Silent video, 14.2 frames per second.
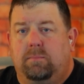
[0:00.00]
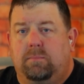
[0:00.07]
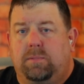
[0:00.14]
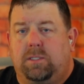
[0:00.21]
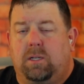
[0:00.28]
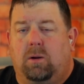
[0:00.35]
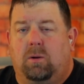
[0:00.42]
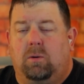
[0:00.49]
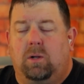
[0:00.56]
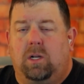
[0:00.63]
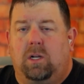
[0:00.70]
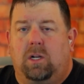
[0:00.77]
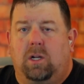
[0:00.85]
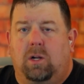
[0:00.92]
So
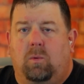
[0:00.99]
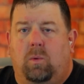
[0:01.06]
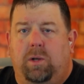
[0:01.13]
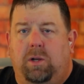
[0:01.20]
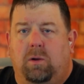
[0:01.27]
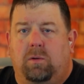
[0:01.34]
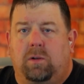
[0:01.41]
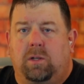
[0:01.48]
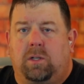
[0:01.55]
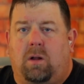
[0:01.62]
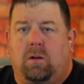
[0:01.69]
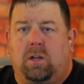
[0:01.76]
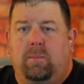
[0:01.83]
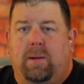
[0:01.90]
when you're
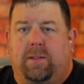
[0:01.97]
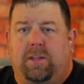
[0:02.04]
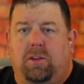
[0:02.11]
talking about